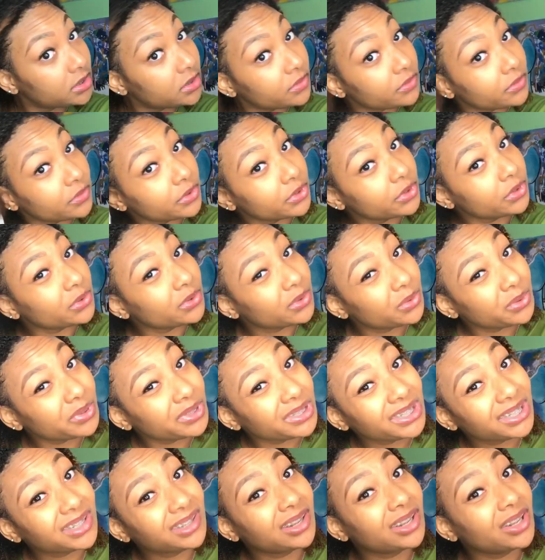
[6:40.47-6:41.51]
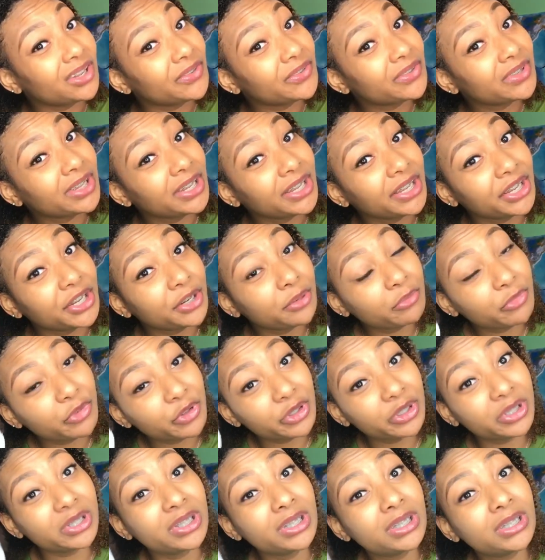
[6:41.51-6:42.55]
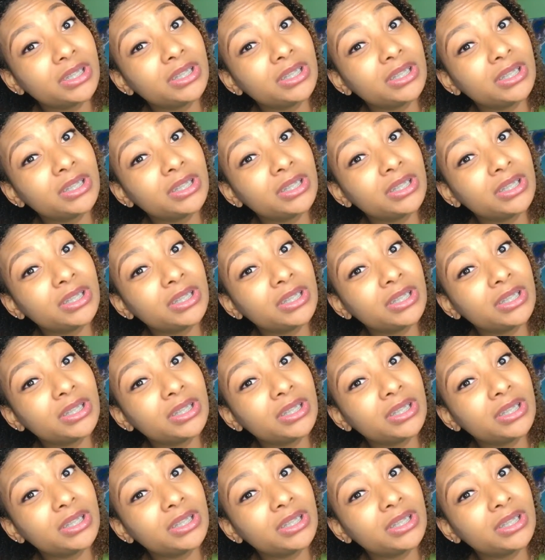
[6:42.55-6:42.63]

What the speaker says: real quick off camera.